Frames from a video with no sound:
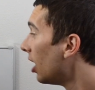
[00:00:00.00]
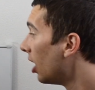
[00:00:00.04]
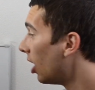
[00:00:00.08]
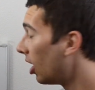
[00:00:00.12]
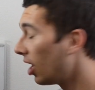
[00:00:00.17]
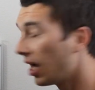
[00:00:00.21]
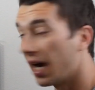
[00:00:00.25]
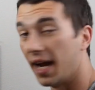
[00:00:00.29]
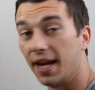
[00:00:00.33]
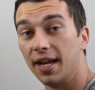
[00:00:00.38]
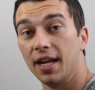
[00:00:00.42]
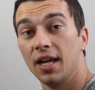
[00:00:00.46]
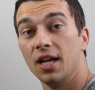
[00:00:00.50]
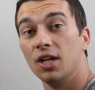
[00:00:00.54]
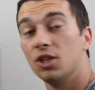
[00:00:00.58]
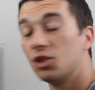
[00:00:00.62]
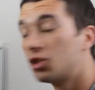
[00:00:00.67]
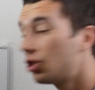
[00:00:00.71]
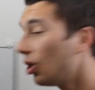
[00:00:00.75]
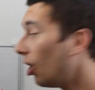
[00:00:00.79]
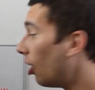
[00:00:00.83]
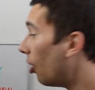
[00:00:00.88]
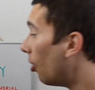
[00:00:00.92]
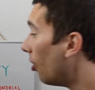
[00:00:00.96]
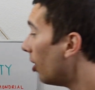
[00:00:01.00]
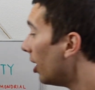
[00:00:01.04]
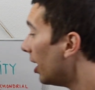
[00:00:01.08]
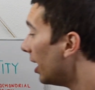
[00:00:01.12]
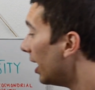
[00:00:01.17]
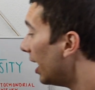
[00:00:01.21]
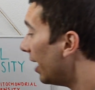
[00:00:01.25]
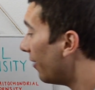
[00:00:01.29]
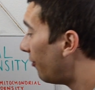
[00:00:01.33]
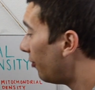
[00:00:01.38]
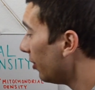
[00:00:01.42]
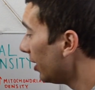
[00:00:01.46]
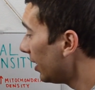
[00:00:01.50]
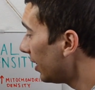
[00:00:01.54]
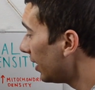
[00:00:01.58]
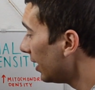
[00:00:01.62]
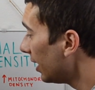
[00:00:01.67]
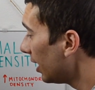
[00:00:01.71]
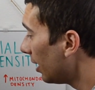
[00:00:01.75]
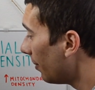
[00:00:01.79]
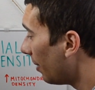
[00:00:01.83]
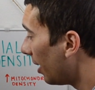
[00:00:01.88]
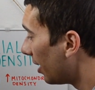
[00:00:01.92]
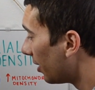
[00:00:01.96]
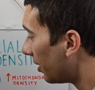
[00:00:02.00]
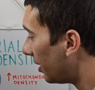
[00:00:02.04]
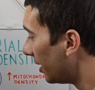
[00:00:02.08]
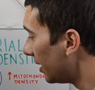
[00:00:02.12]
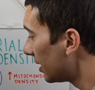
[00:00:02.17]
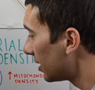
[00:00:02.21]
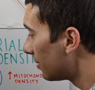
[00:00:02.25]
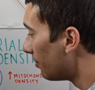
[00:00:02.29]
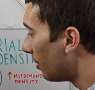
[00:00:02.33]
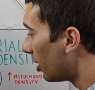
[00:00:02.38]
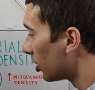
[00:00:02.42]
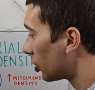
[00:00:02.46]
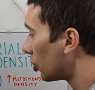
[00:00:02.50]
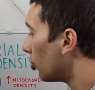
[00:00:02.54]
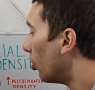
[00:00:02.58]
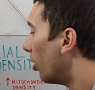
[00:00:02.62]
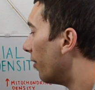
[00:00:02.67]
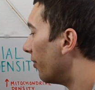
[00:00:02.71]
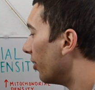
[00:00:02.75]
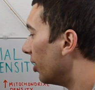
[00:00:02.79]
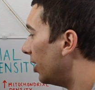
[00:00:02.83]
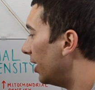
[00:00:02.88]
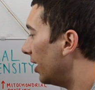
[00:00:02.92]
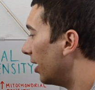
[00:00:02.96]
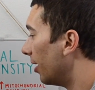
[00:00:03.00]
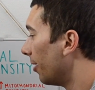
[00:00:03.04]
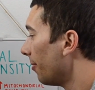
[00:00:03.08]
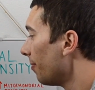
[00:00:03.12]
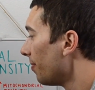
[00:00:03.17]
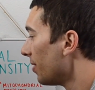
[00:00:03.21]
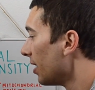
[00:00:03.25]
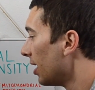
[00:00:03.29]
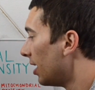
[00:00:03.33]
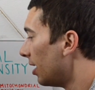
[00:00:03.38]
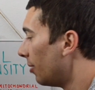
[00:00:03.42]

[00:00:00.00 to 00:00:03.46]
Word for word: Alright, so if we think about this muscle over here,